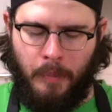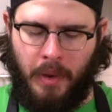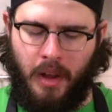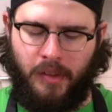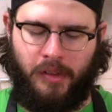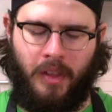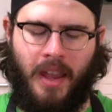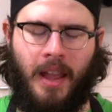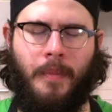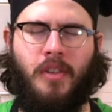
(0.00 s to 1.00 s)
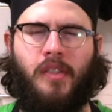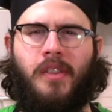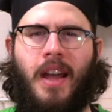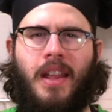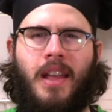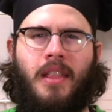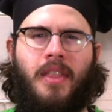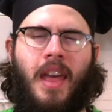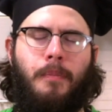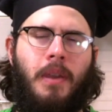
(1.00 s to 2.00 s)
But also, like, I'm just not
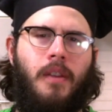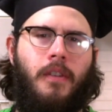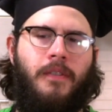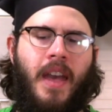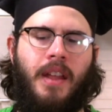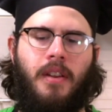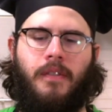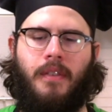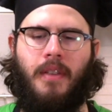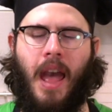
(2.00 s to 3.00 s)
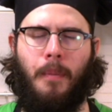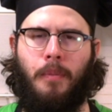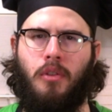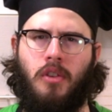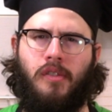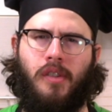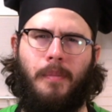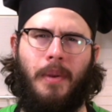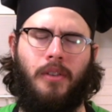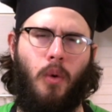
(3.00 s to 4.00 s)
that big of a fan of apple juice
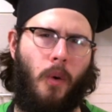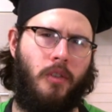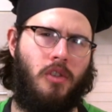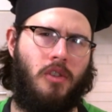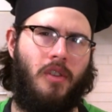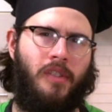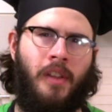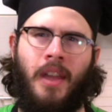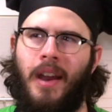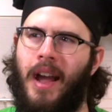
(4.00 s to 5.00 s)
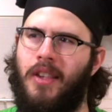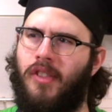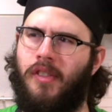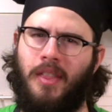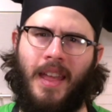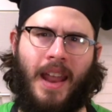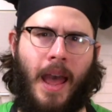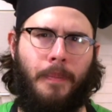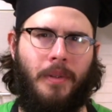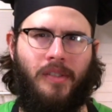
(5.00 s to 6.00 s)
compared to orange juice. I just think that
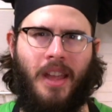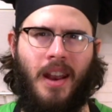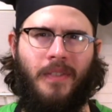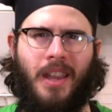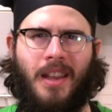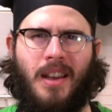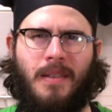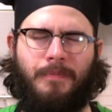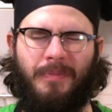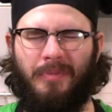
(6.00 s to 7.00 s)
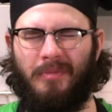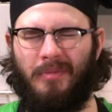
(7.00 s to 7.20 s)
apple is kind of like a,